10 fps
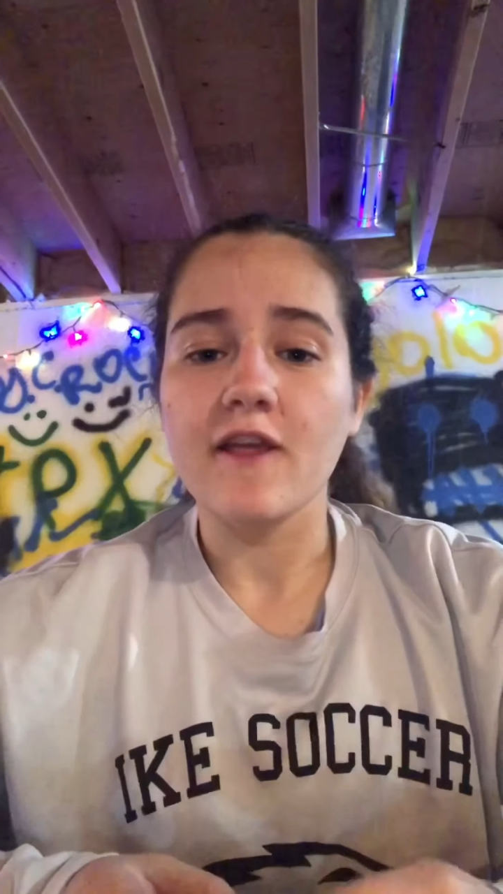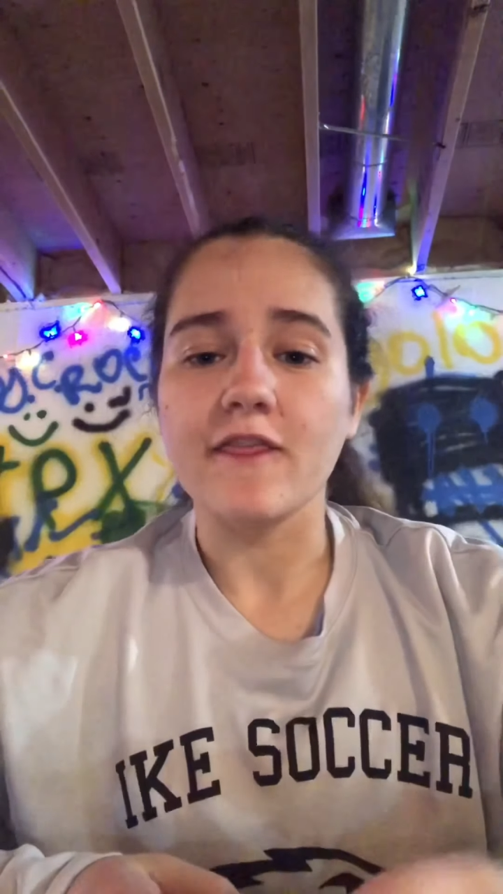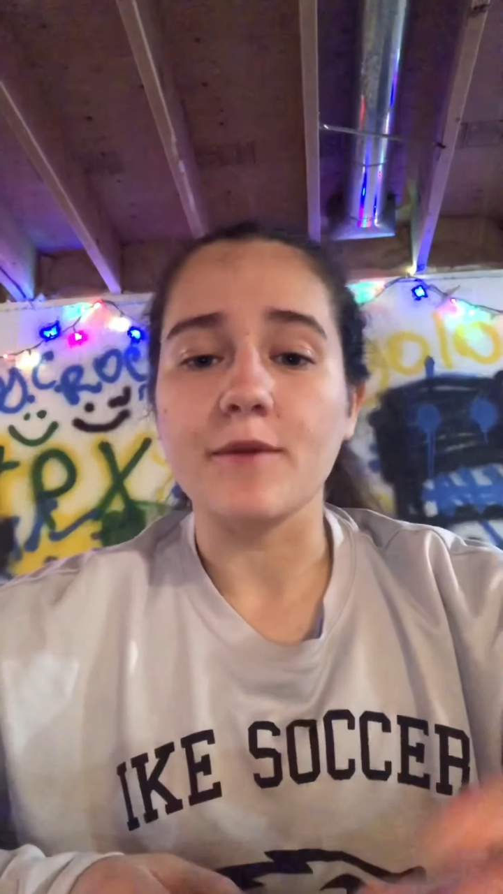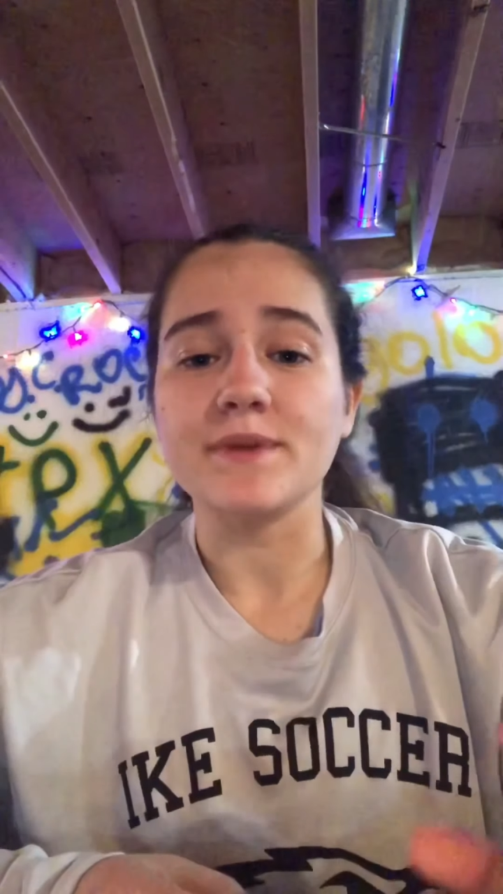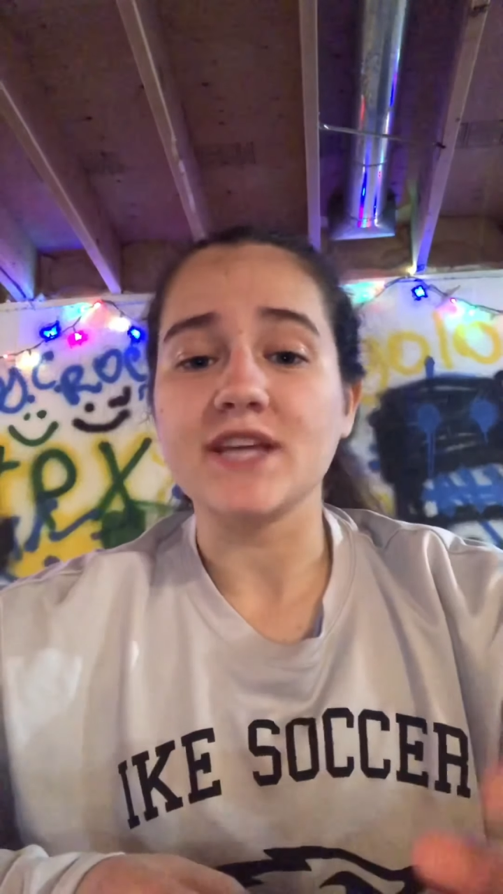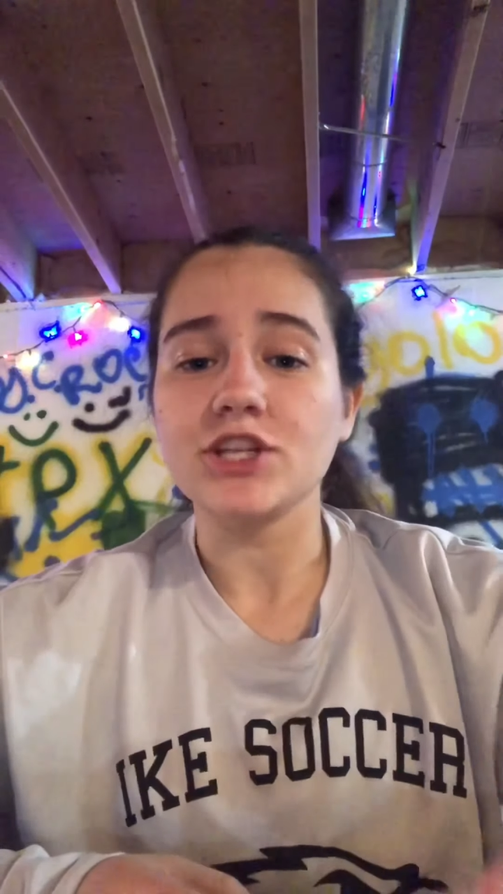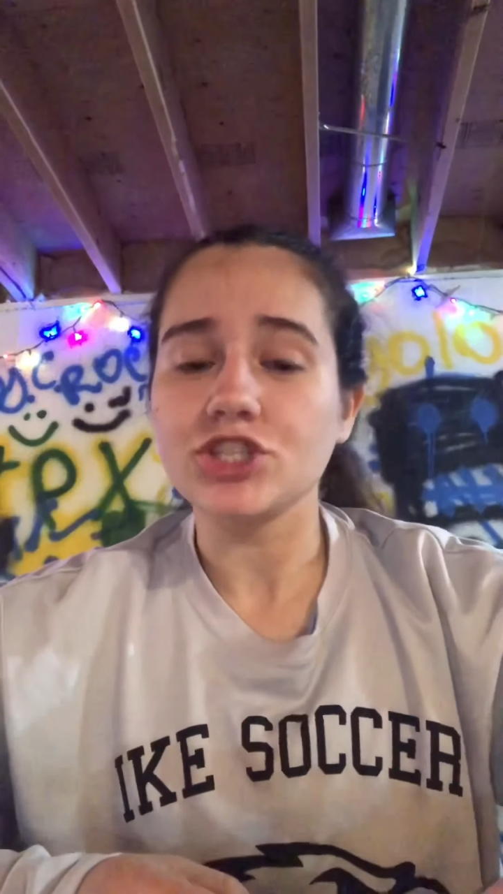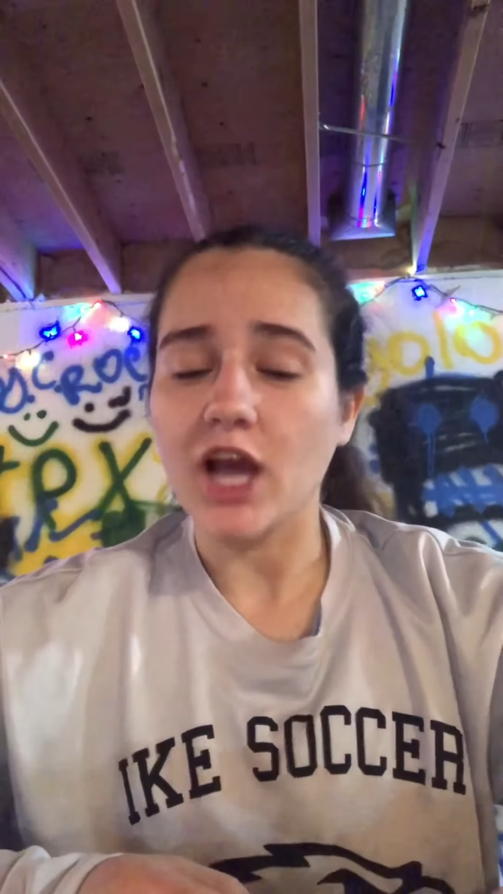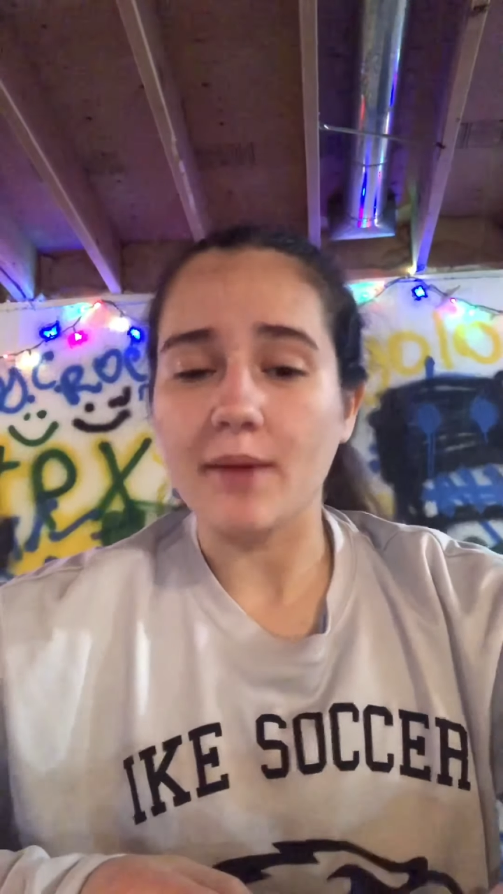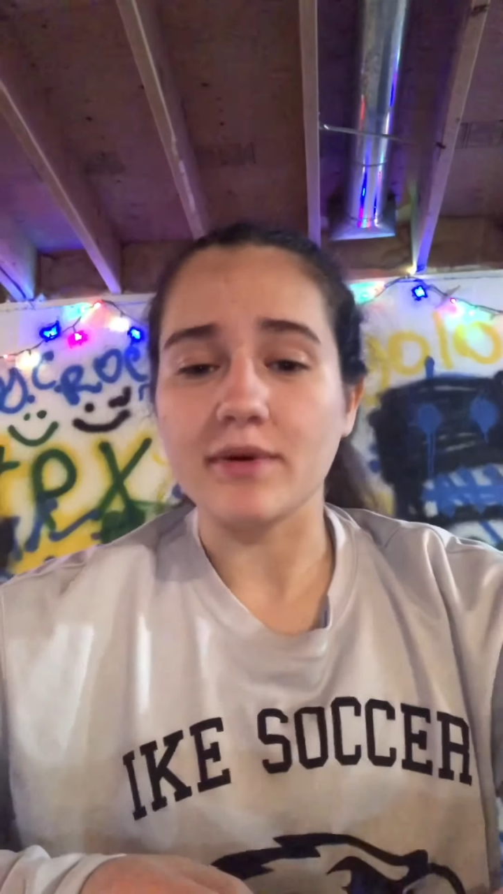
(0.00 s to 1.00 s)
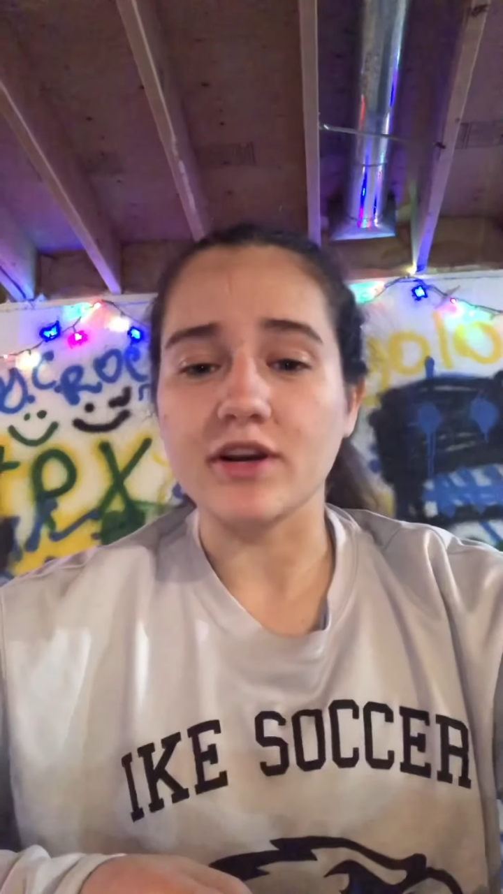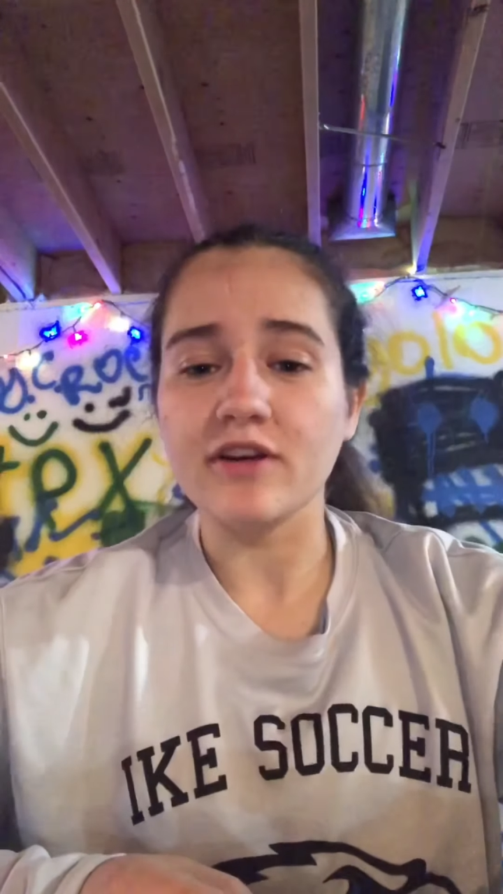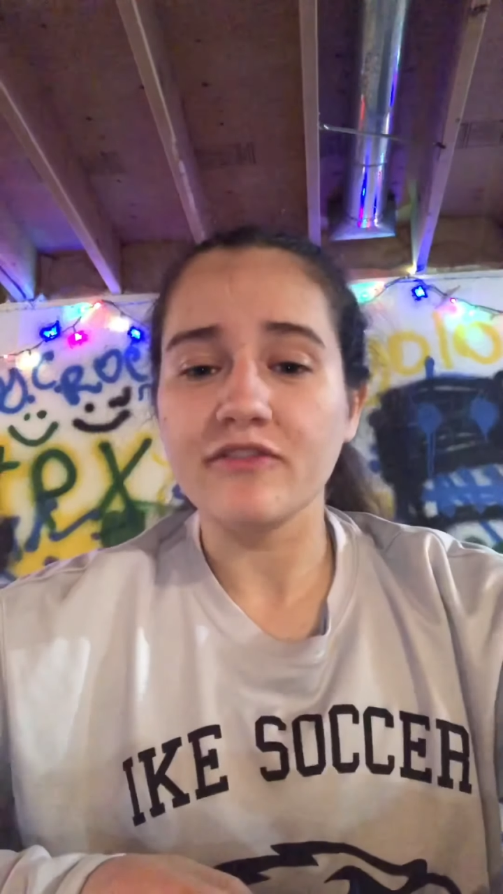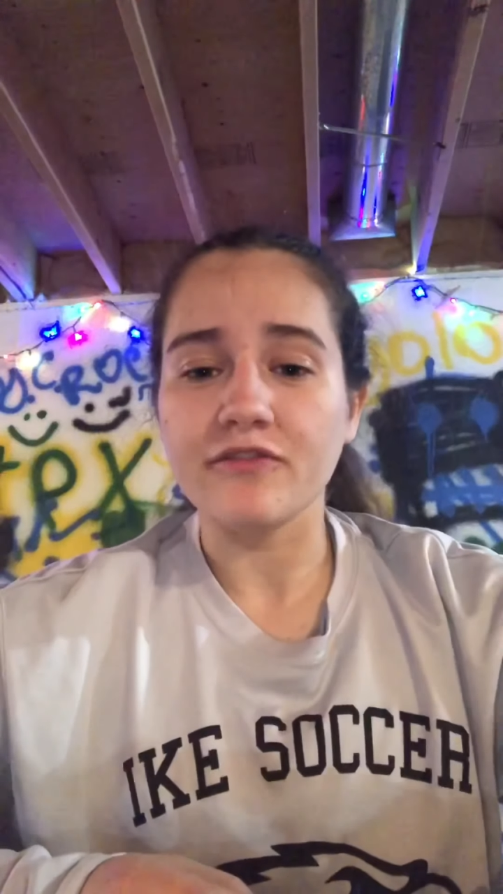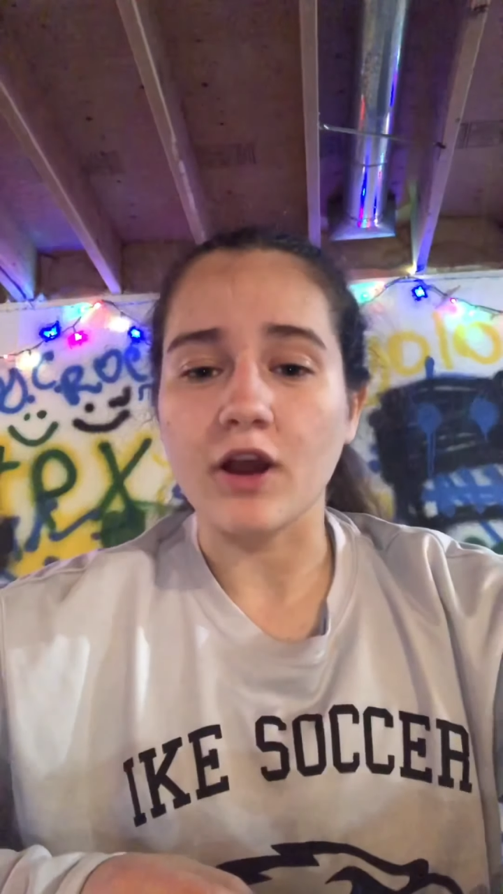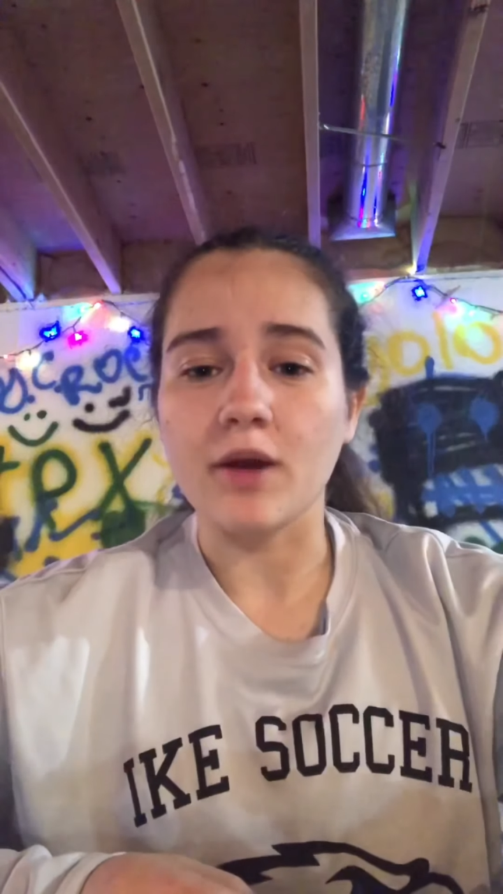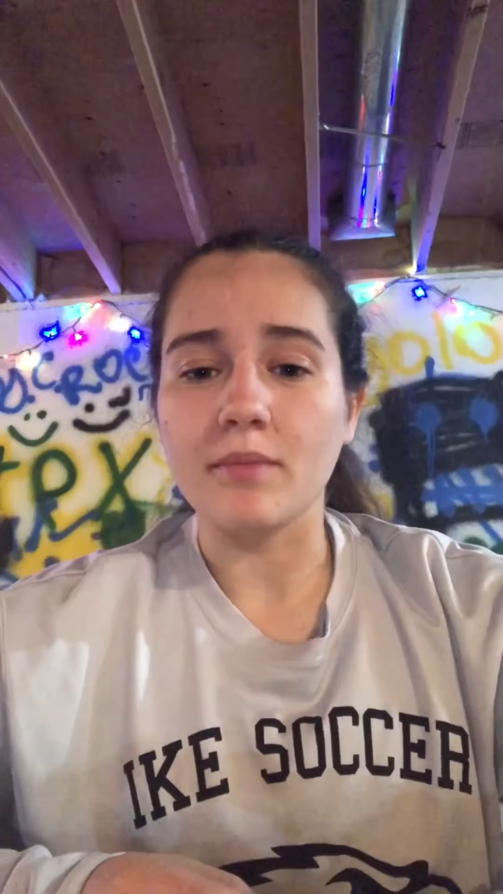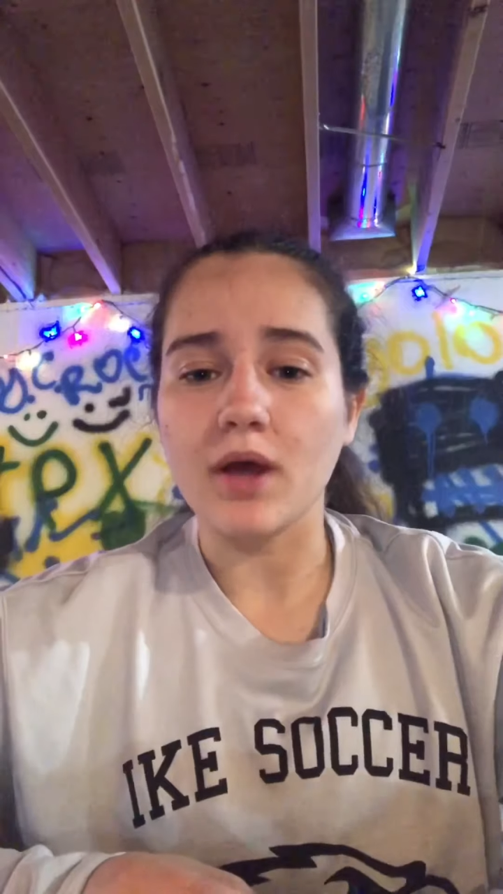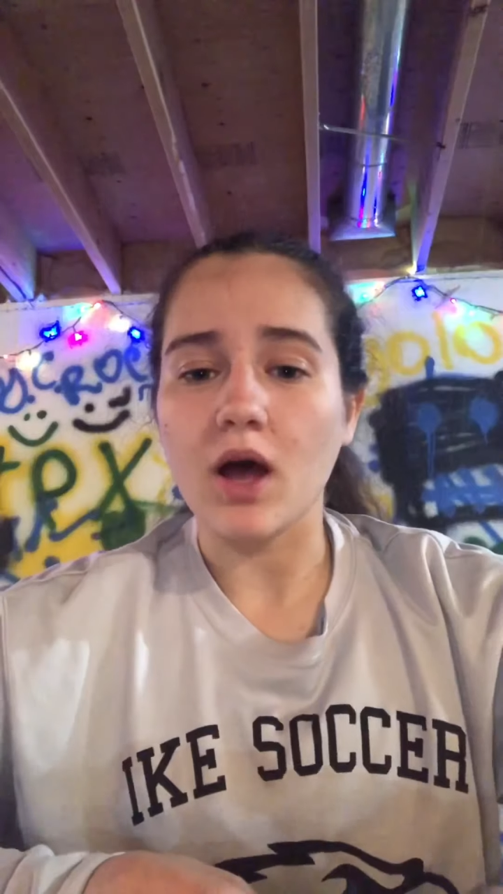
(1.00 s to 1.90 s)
the potentiometer from